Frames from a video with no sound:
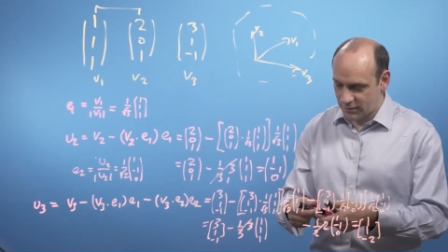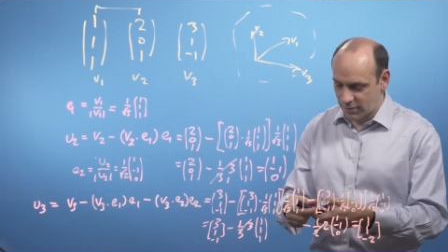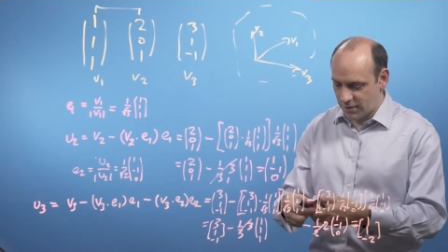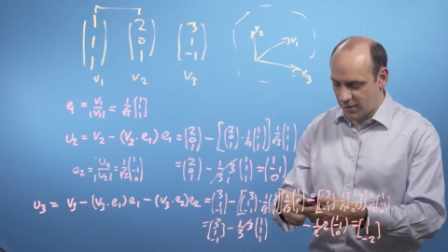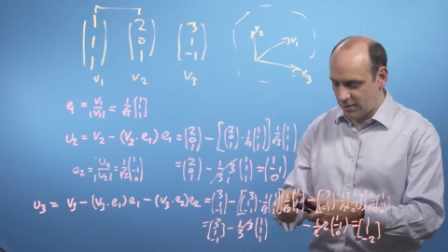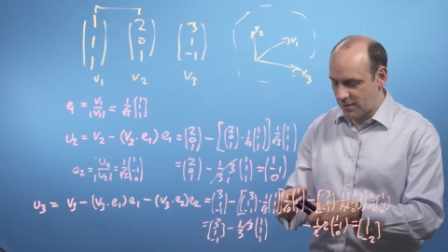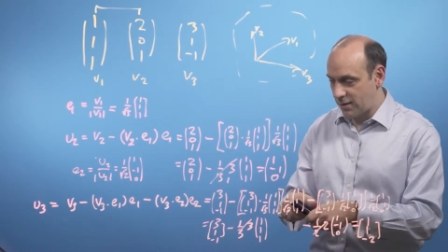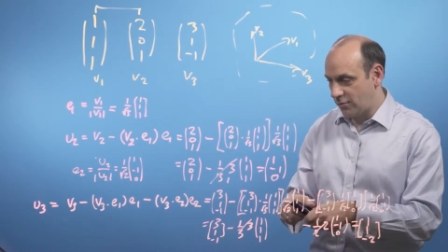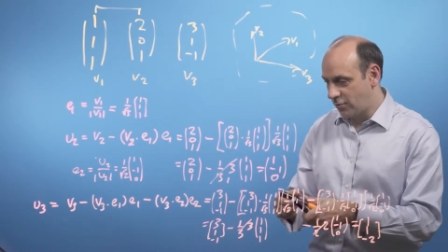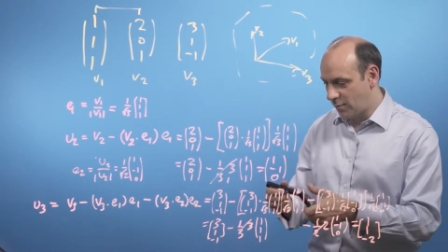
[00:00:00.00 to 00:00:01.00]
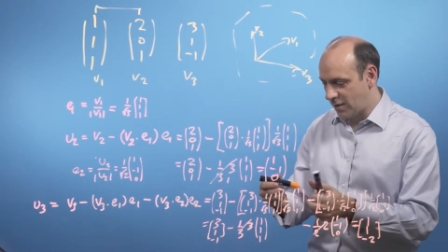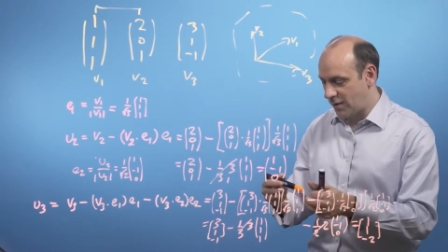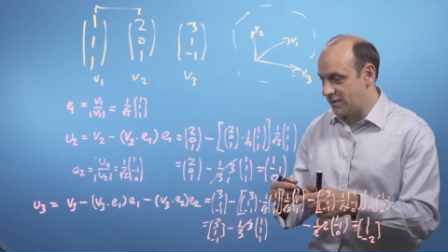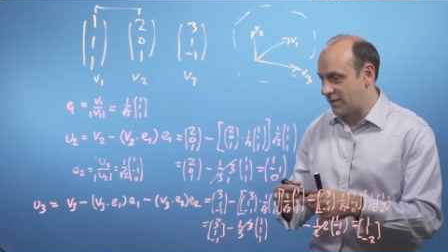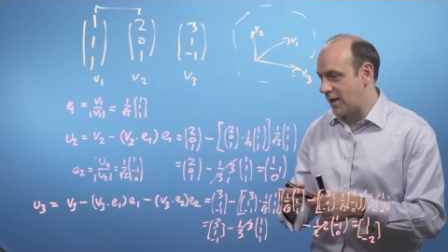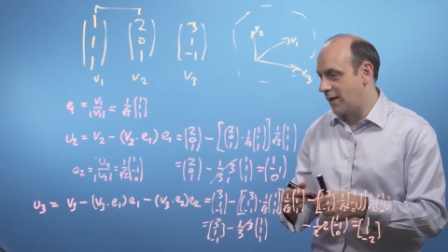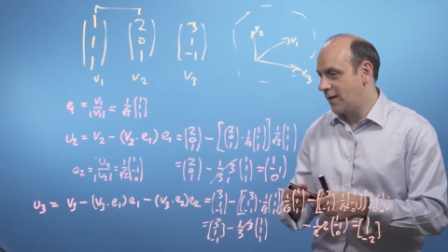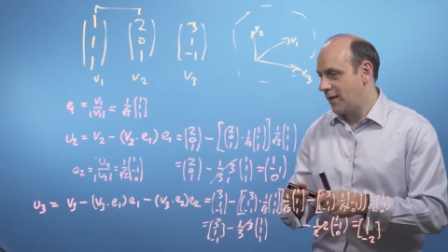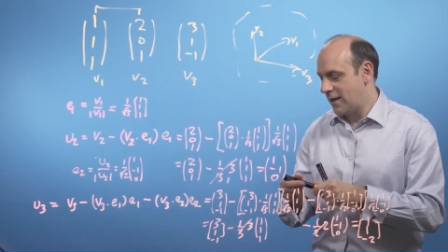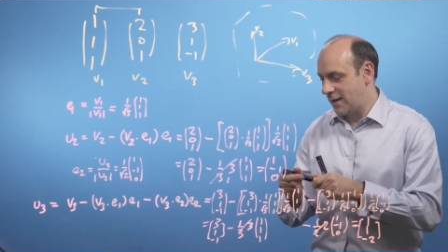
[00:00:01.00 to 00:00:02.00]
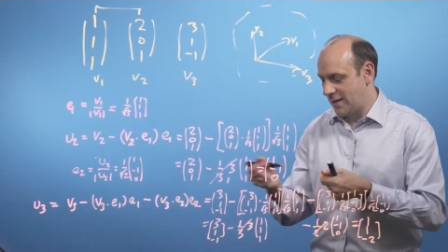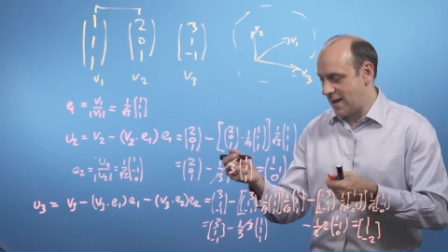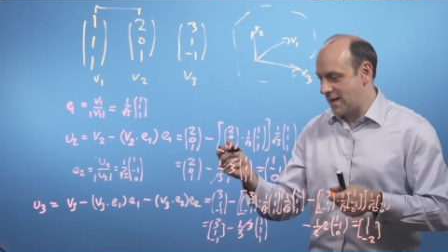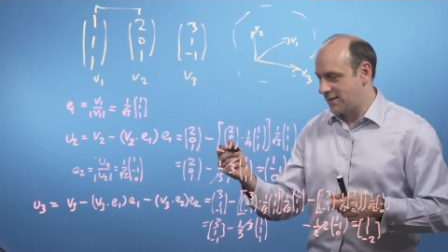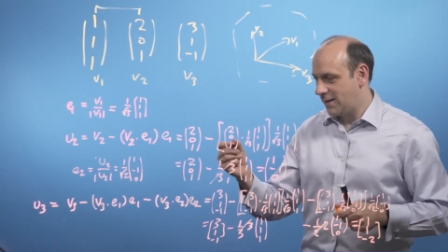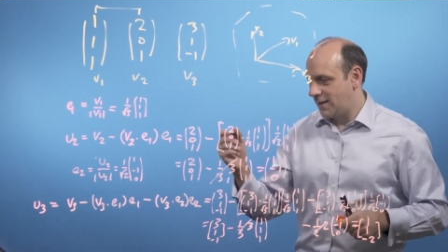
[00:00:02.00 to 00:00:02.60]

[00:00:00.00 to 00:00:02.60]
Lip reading: so I can then normalise that and get